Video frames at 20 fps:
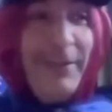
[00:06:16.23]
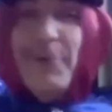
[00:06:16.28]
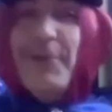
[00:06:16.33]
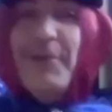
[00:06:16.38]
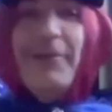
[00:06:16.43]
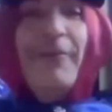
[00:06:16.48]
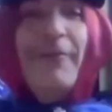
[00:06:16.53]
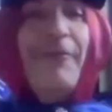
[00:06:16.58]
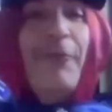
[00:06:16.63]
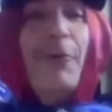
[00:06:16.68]

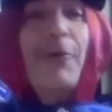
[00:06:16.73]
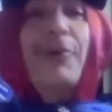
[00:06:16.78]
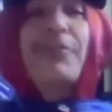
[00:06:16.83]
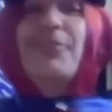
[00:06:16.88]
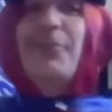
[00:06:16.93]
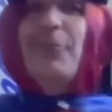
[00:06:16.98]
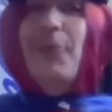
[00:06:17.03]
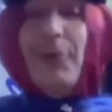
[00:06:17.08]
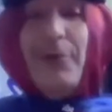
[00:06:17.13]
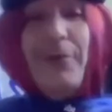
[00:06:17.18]
couldn't afford
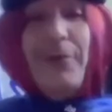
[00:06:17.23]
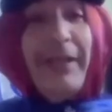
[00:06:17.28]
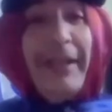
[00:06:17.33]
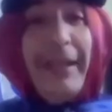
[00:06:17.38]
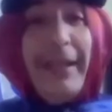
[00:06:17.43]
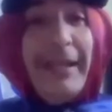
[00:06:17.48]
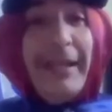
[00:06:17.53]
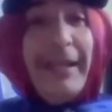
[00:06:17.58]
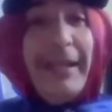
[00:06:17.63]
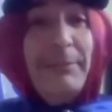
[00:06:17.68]
to go to the
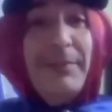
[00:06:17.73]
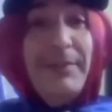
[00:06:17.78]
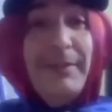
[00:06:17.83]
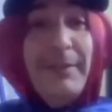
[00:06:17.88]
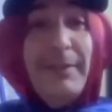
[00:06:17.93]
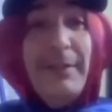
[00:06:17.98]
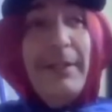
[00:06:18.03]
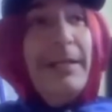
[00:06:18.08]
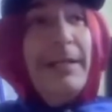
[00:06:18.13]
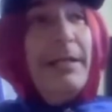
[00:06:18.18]
games,
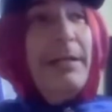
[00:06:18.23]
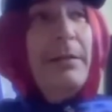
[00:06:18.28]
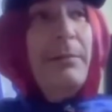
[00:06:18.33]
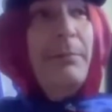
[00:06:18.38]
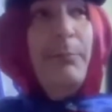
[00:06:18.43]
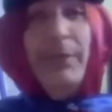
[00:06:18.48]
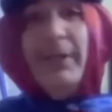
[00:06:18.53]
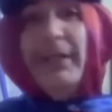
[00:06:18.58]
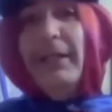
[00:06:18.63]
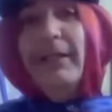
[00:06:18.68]

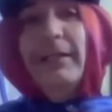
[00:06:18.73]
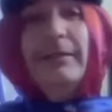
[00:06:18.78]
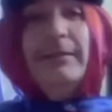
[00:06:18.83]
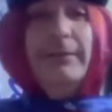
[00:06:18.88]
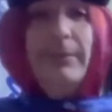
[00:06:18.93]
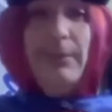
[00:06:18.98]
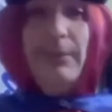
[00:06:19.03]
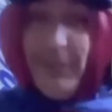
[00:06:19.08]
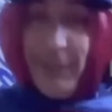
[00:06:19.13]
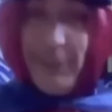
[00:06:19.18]
but
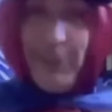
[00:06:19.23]
we